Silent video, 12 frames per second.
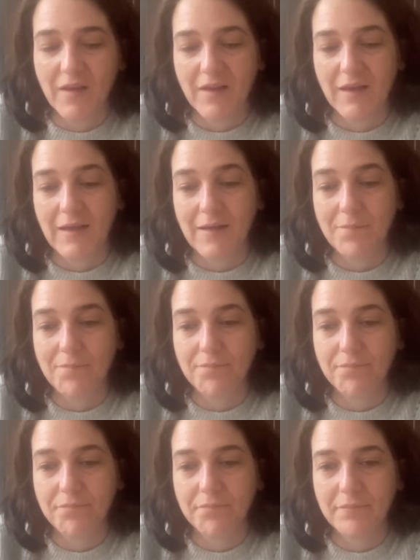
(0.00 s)

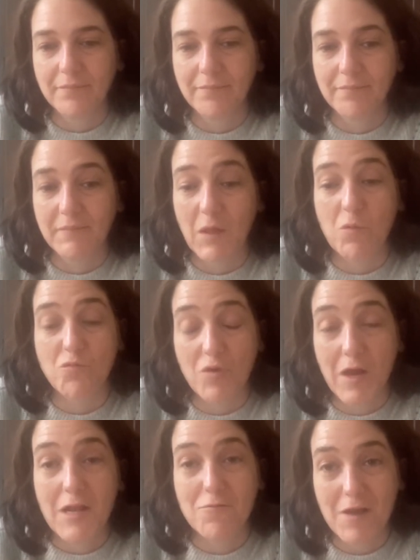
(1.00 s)
They were
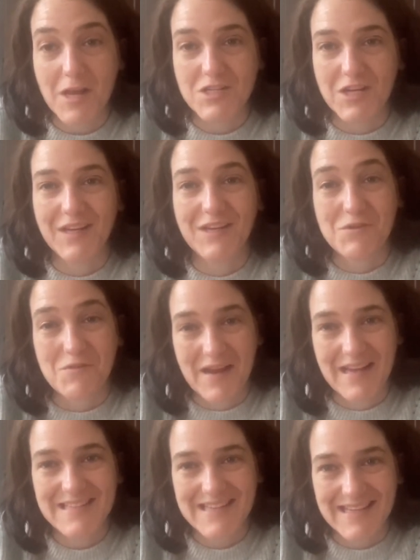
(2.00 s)
really rich and
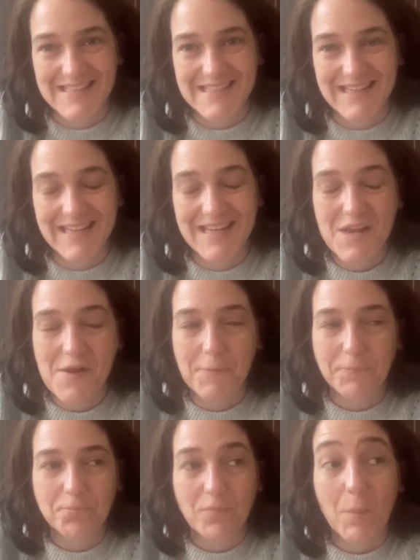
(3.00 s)
really tasty,
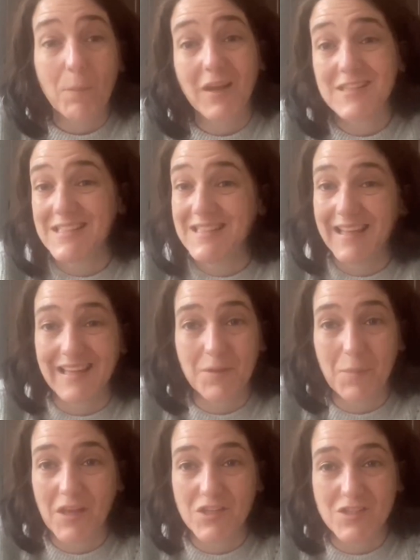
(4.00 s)
but I didn't get any
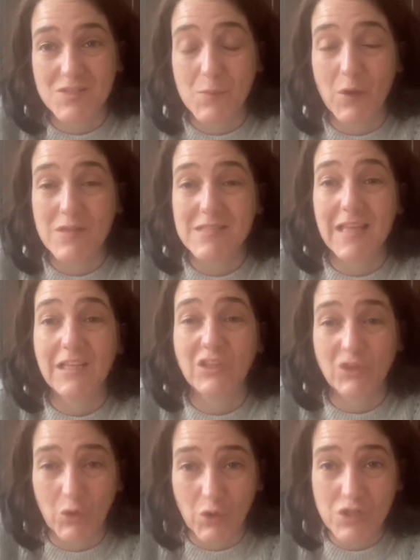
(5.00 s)
pictures because they
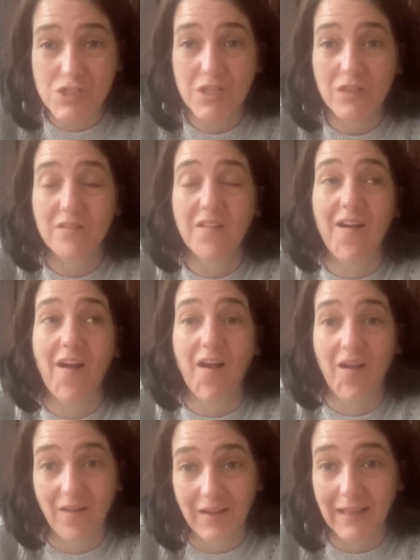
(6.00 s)
looked
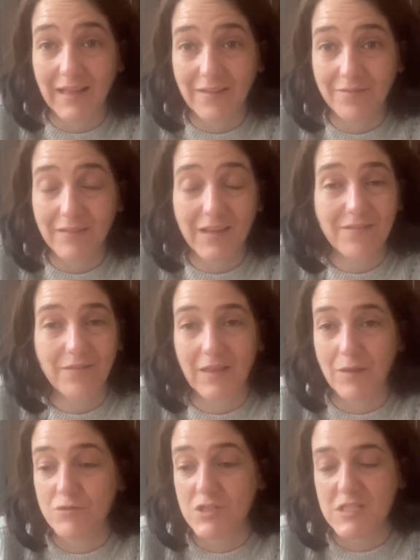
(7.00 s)
ugly.
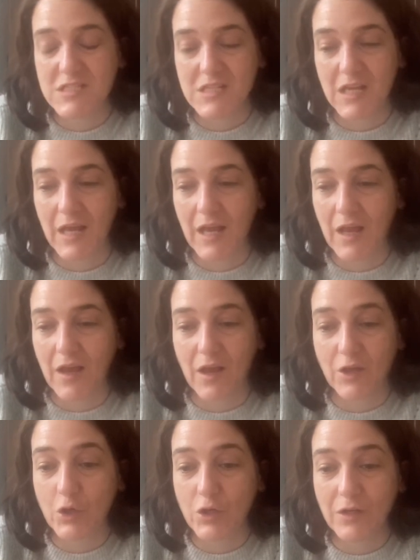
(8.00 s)
They
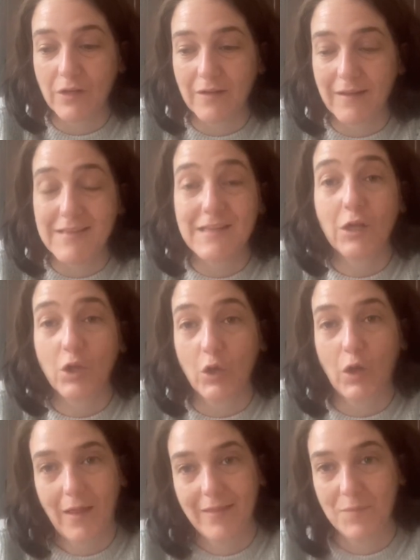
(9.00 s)
didn't
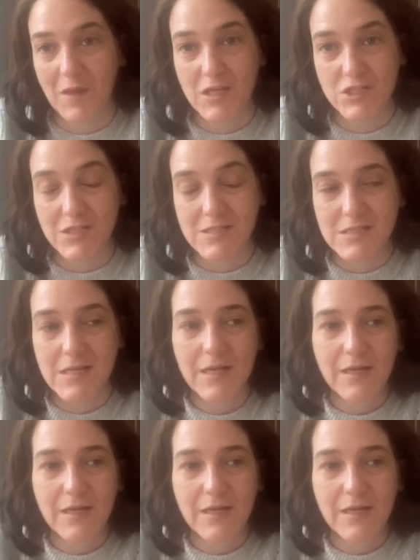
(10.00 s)
look like the pictures.